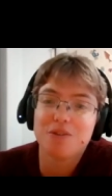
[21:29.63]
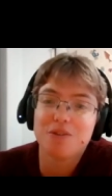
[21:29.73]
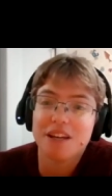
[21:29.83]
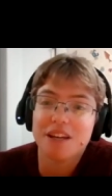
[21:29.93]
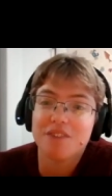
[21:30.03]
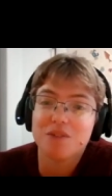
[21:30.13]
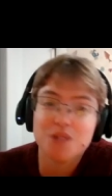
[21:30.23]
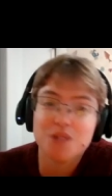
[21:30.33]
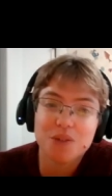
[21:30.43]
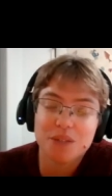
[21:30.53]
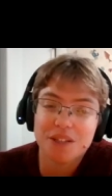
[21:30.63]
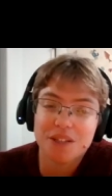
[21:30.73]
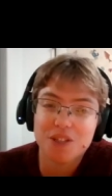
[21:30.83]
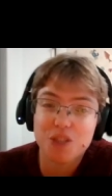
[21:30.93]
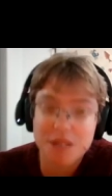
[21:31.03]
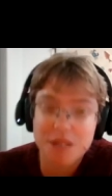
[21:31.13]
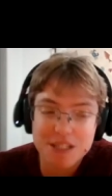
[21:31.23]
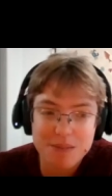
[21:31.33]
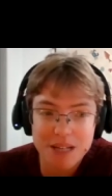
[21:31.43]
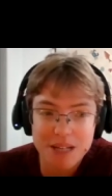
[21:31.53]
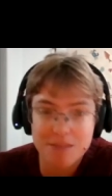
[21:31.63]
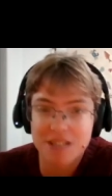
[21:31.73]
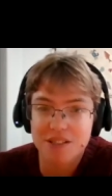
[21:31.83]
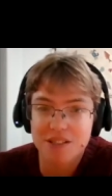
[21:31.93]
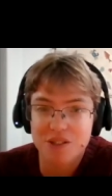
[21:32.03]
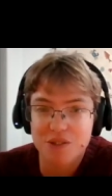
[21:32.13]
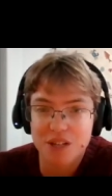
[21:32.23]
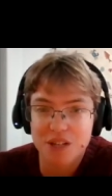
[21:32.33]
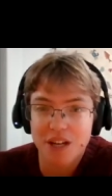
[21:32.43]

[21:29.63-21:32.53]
who many of you knew. She raised me and my sisters